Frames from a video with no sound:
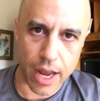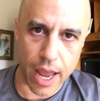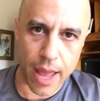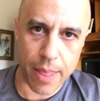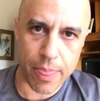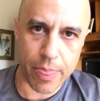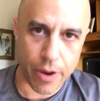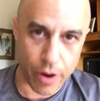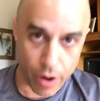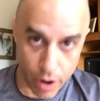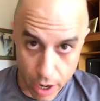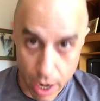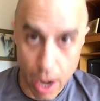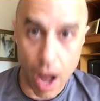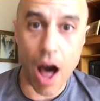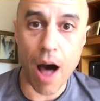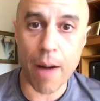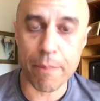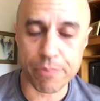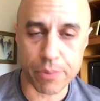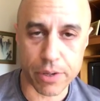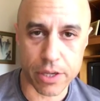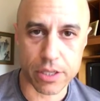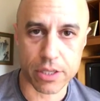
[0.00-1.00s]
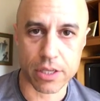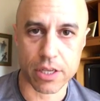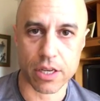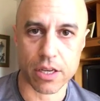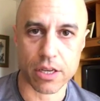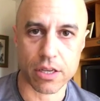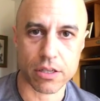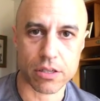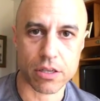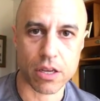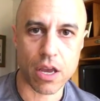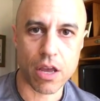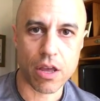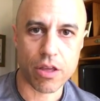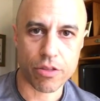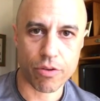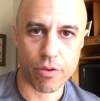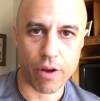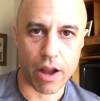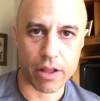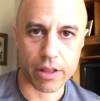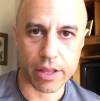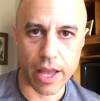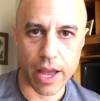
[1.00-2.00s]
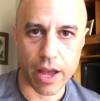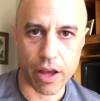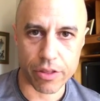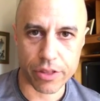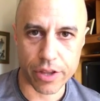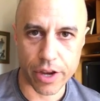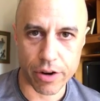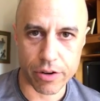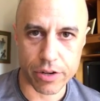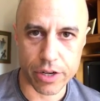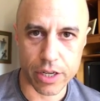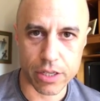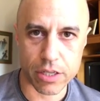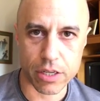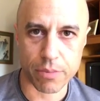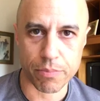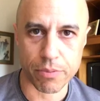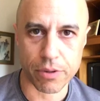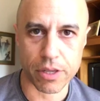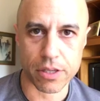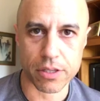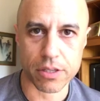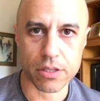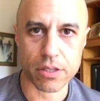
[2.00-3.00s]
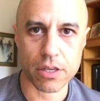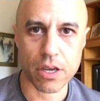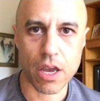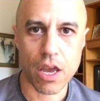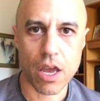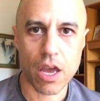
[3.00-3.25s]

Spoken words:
and their accomplices throughout the healthcare disciplines,